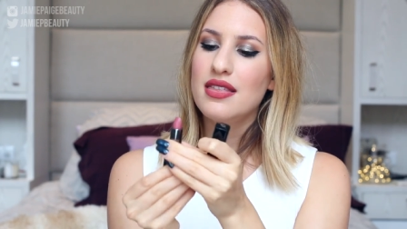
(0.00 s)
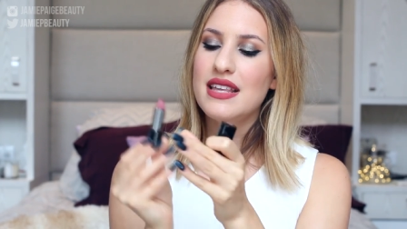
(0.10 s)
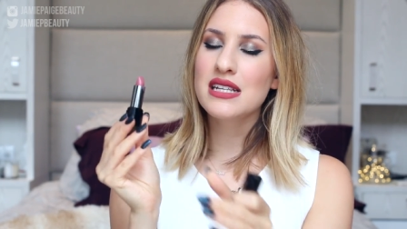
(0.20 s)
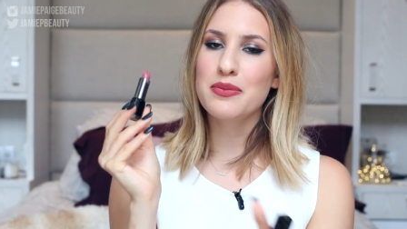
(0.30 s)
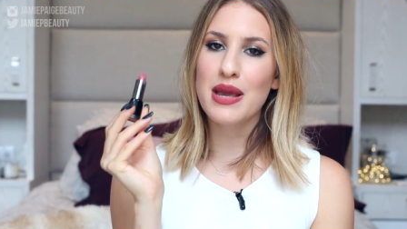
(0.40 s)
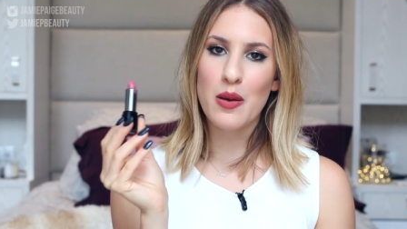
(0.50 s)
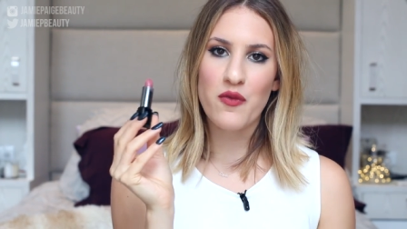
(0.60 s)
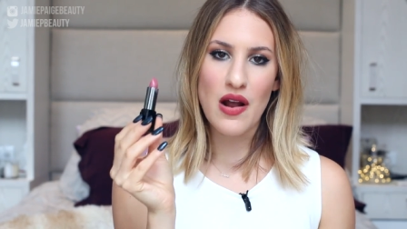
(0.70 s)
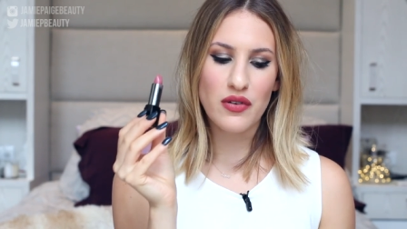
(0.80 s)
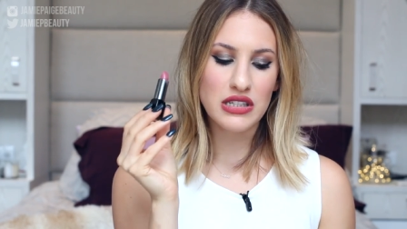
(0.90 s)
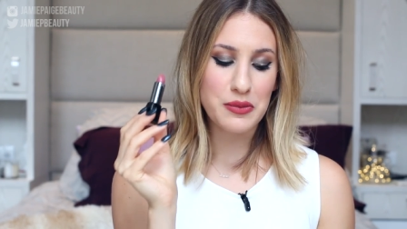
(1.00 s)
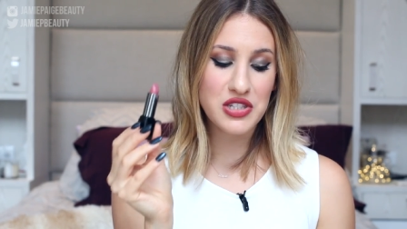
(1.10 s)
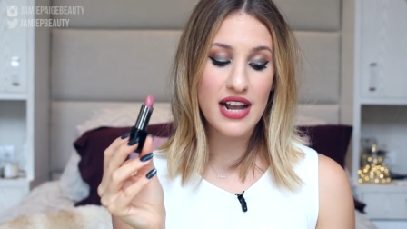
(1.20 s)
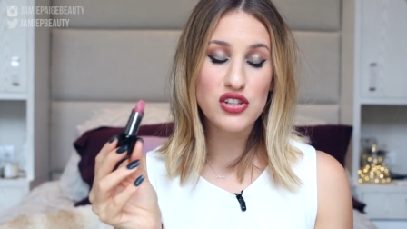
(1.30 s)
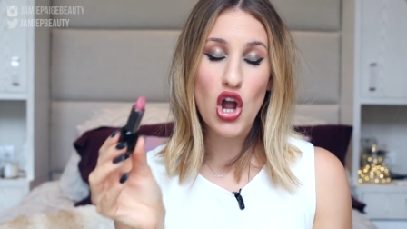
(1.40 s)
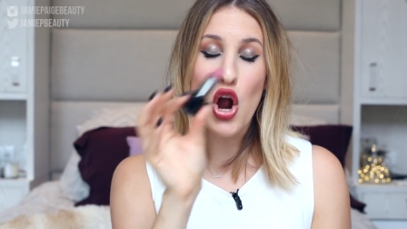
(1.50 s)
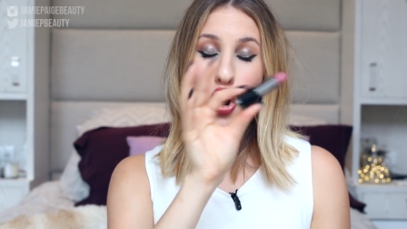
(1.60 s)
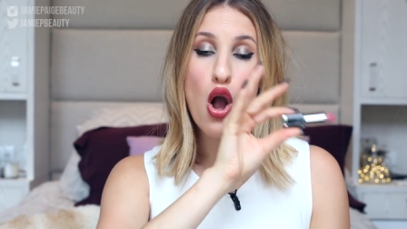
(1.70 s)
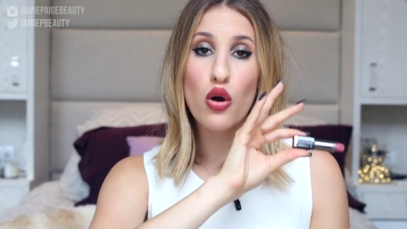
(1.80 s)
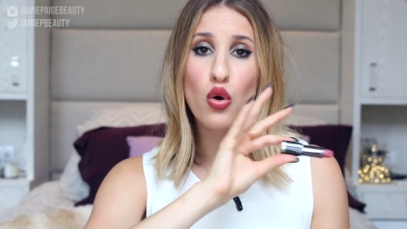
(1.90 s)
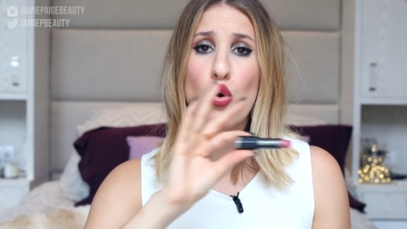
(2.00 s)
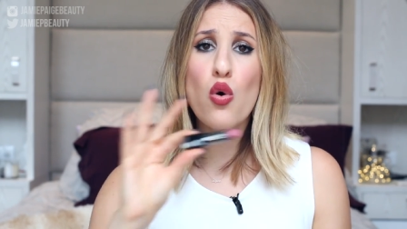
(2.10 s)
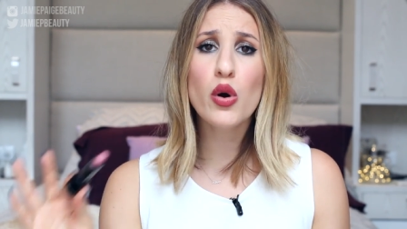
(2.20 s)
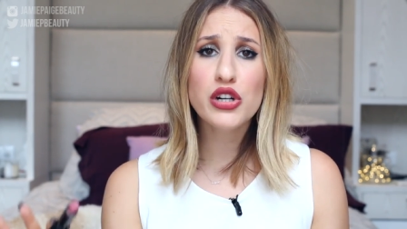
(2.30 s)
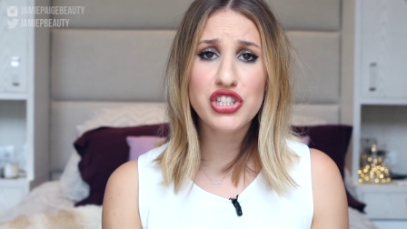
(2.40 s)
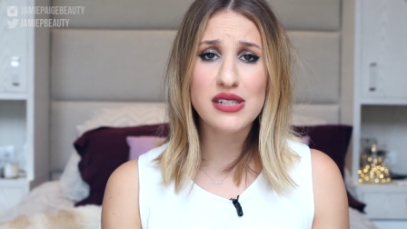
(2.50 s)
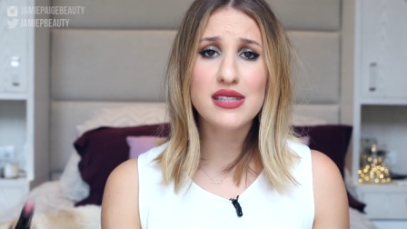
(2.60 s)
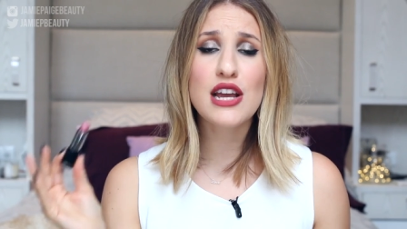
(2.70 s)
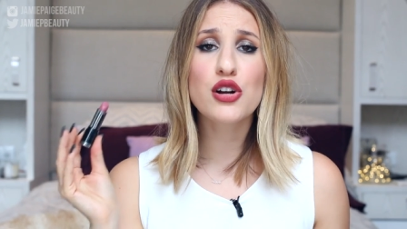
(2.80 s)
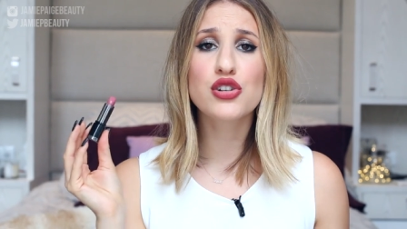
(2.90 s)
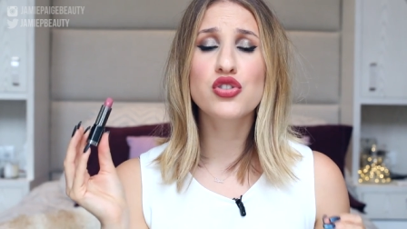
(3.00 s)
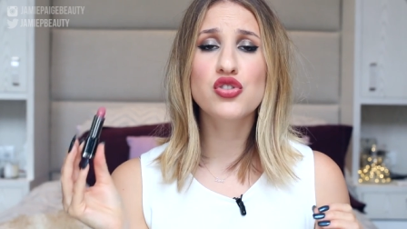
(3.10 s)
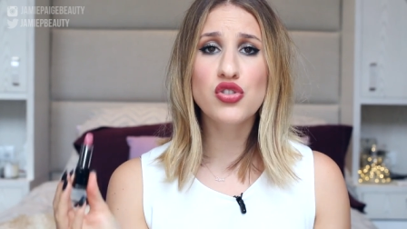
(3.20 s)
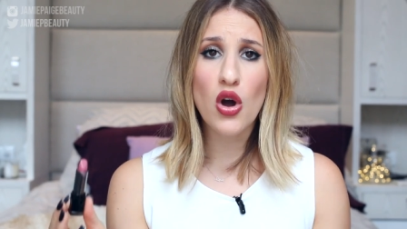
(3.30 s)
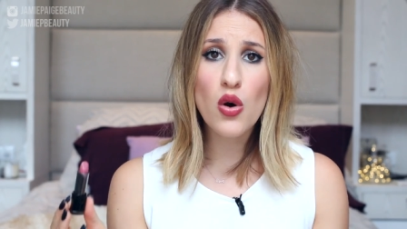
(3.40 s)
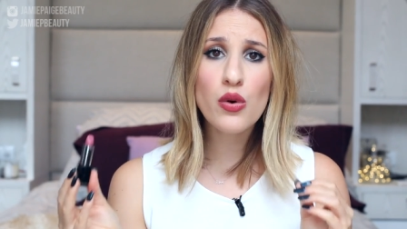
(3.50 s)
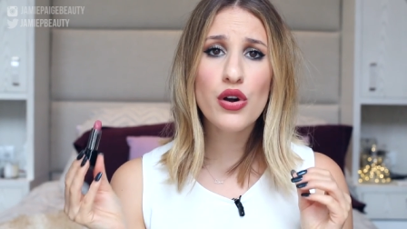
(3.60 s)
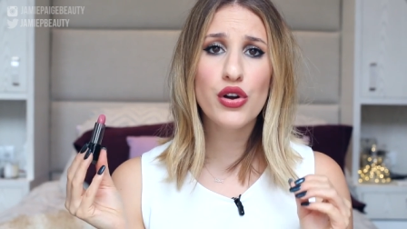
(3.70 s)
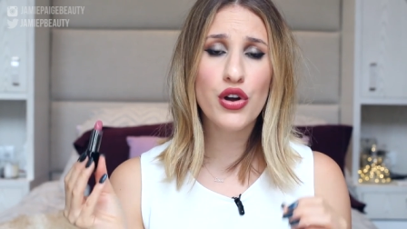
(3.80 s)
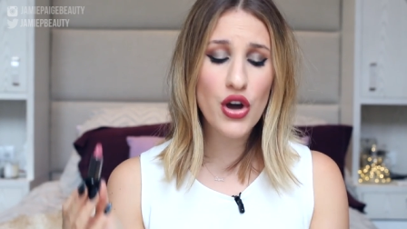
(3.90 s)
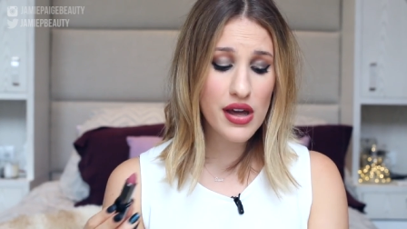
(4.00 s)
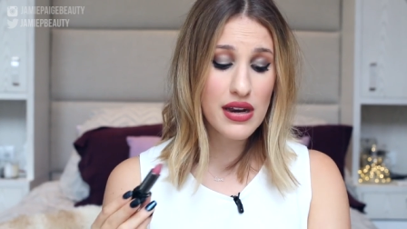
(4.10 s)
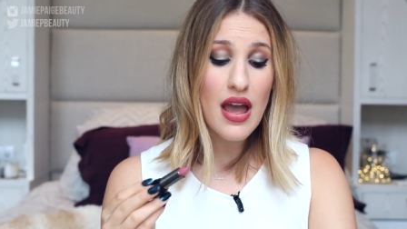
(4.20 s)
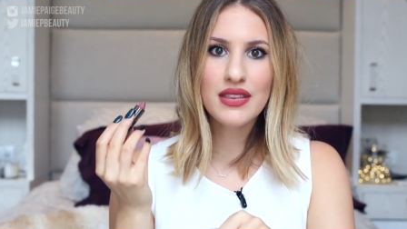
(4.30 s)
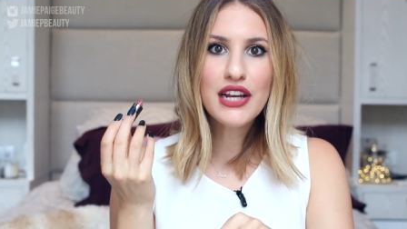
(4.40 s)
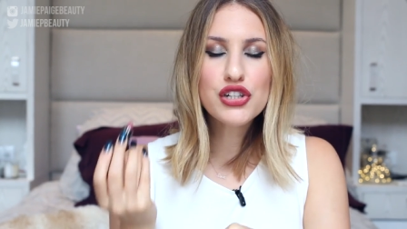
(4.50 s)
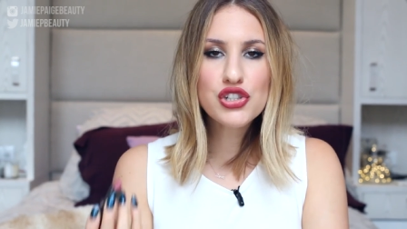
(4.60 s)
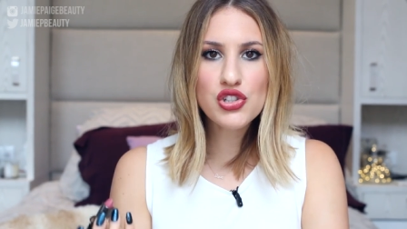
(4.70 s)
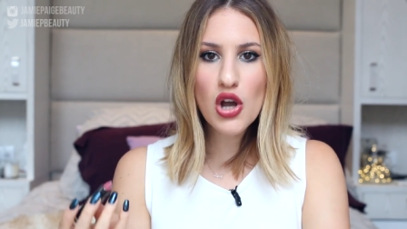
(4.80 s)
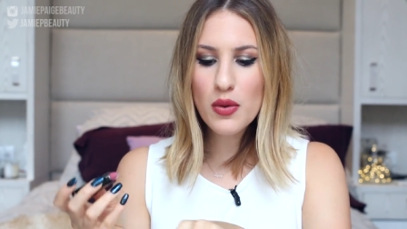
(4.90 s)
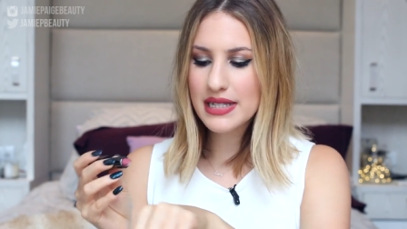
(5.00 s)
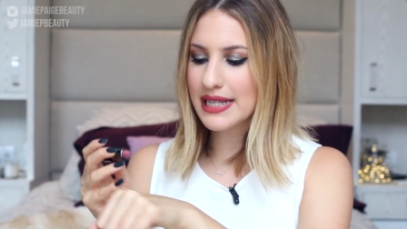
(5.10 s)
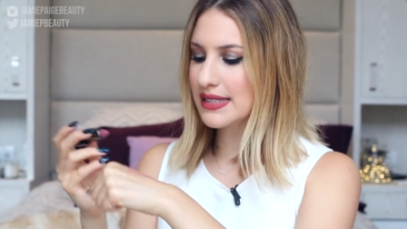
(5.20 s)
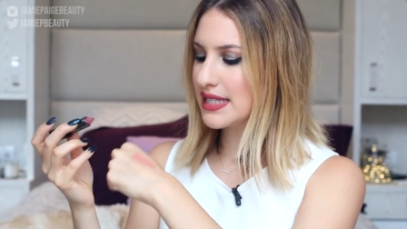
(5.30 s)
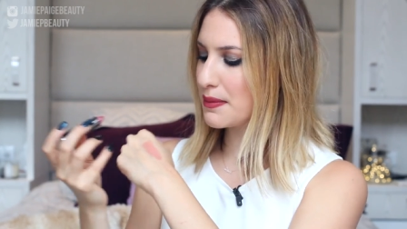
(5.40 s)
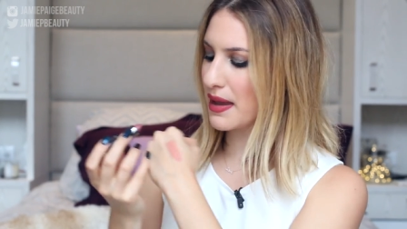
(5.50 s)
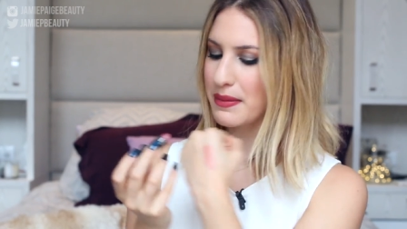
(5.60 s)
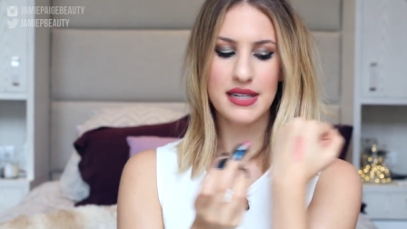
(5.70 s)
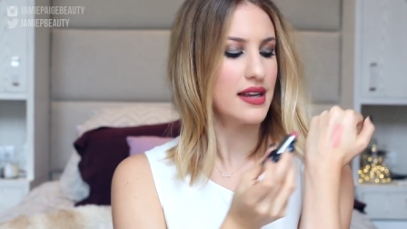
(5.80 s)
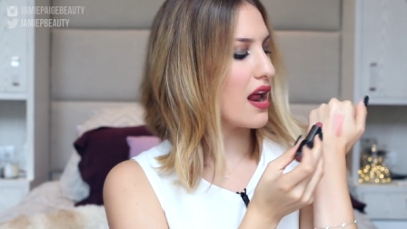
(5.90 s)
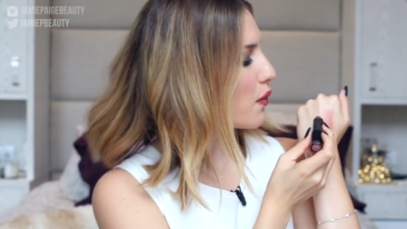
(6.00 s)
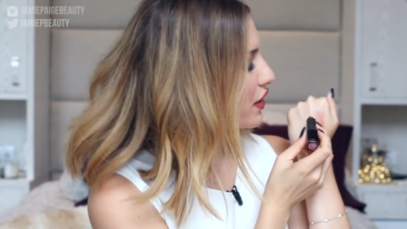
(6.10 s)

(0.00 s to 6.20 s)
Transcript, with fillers: These Makeup Forever lipsticks are gorgeous. They are so good. They are so intensely pigmented. I